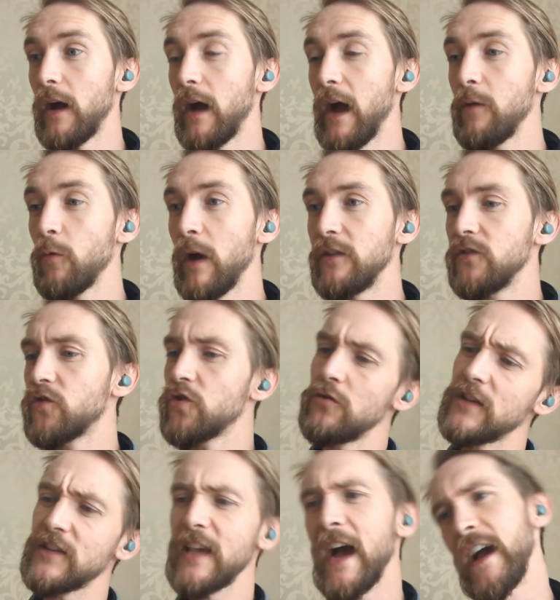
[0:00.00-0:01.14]
I went true
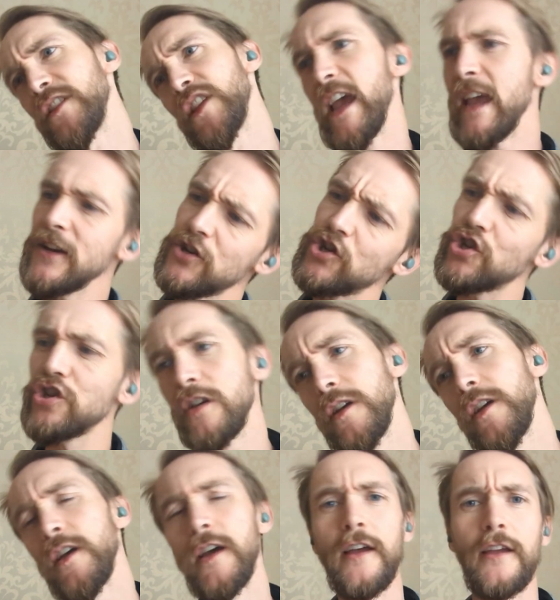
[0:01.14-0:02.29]
to size-ish.
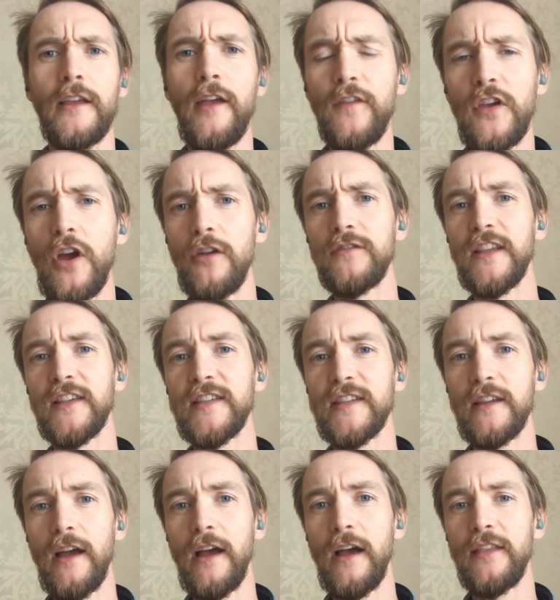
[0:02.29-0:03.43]
If you go to
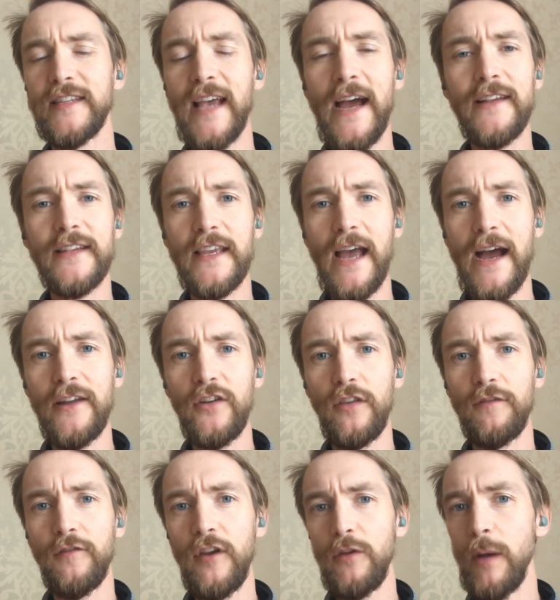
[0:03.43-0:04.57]
the sizing guide on the
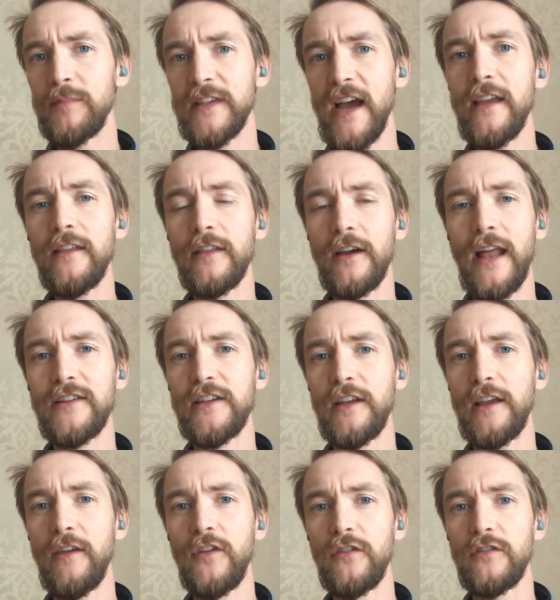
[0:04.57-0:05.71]
Freet website, they'll actually
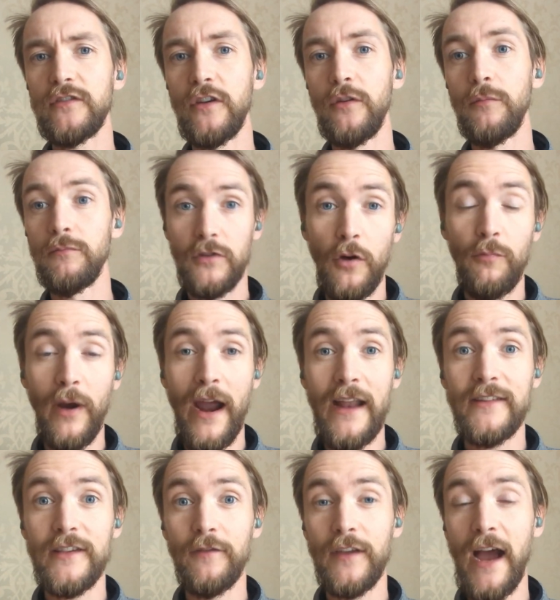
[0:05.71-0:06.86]
give you some
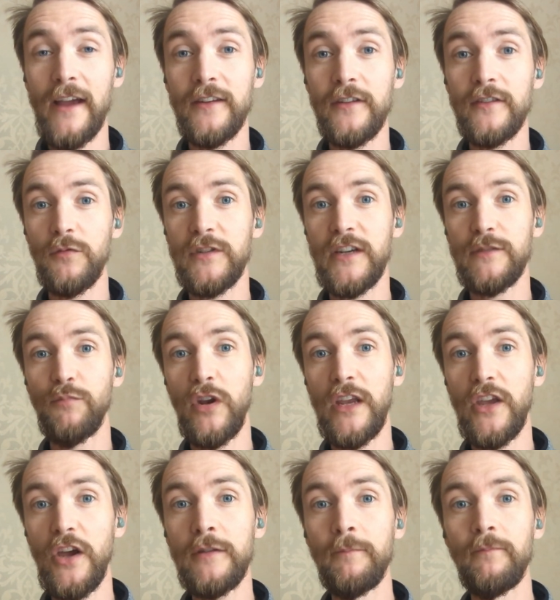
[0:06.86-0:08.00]
comprehensive guidance, which is pretty
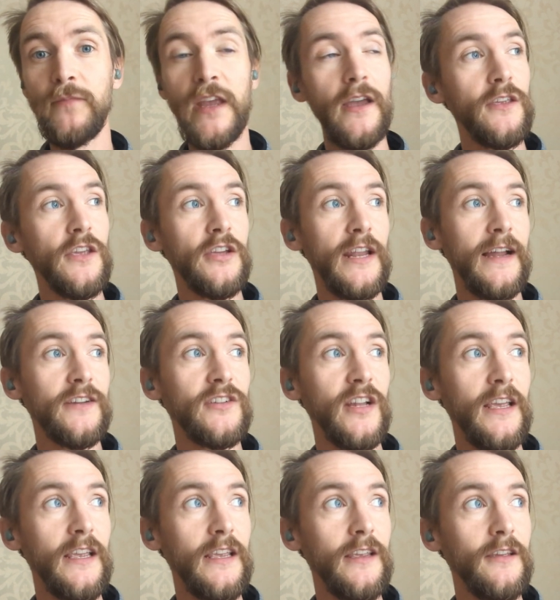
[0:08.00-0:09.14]
good. You can
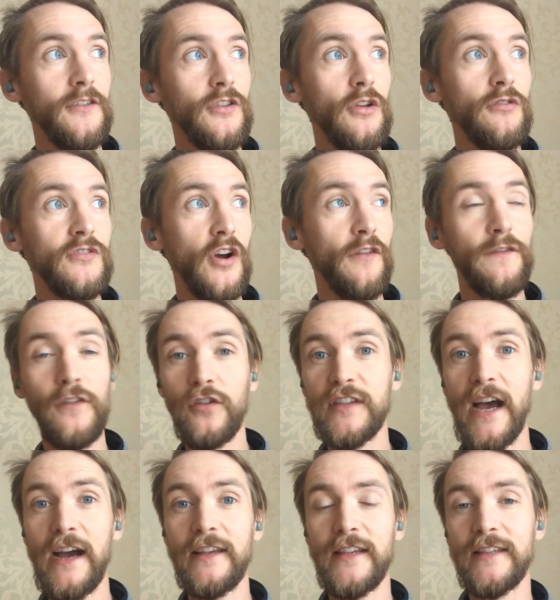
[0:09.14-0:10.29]
actually use your foot
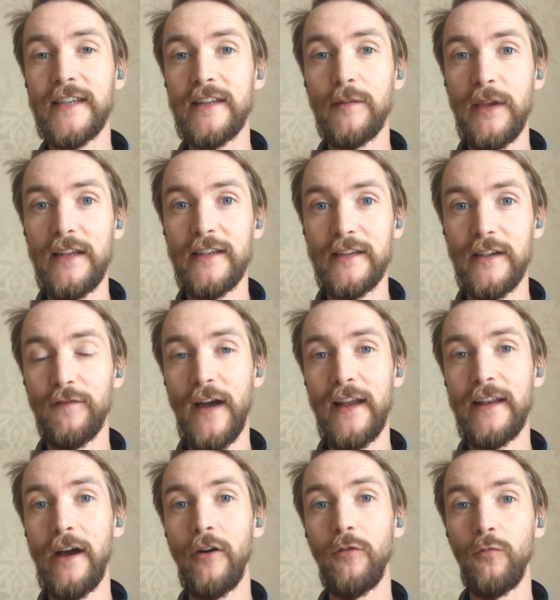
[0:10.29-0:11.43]
size in centimeters and
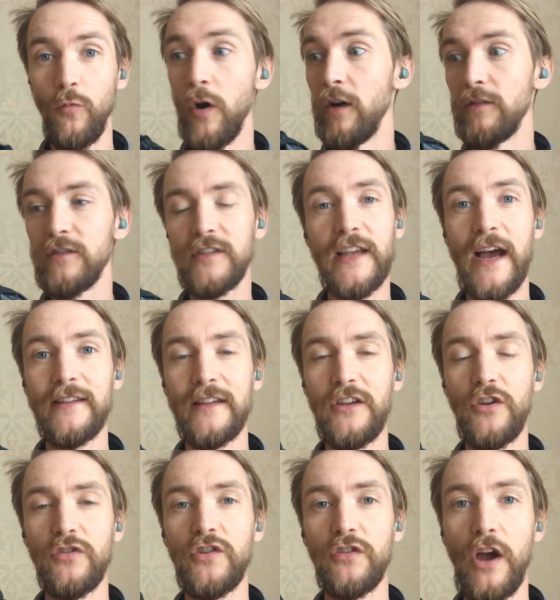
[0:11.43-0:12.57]
find out what sizing
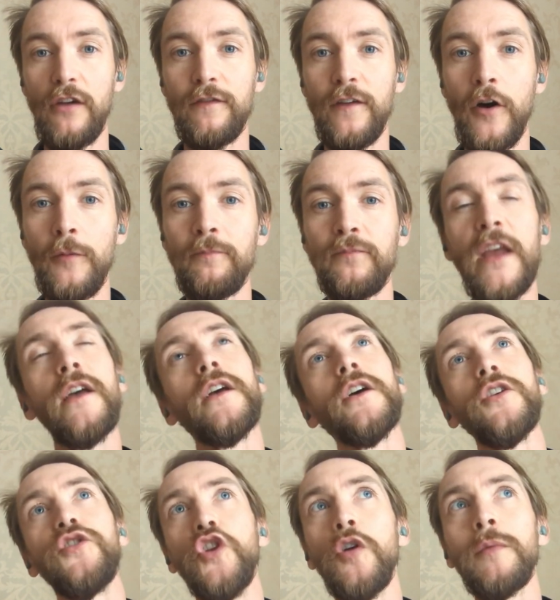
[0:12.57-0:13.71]
you should go for.
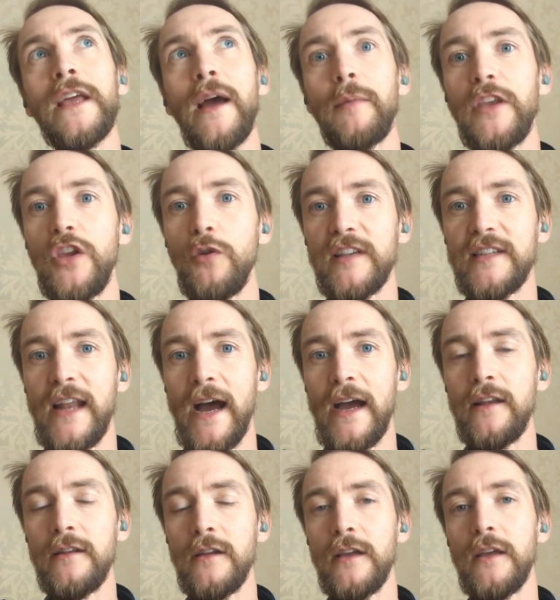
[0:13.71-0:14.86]
Normally, I'm a US 9.